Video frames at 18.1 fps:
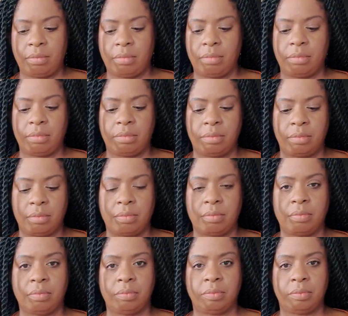
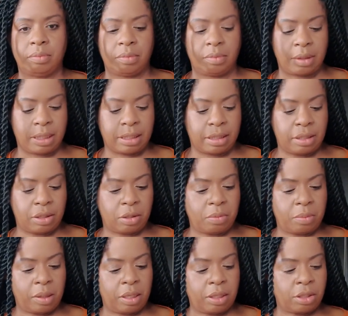That's the
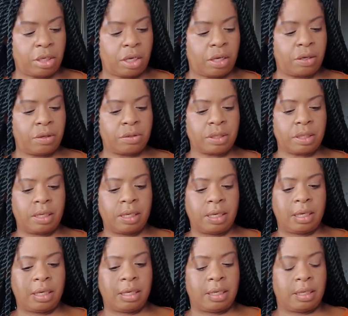tomatoes,
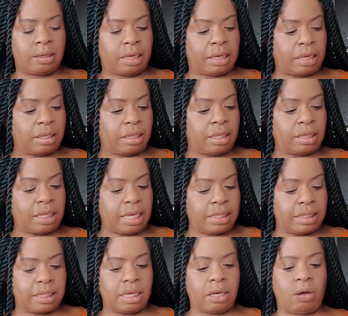and I think that's it.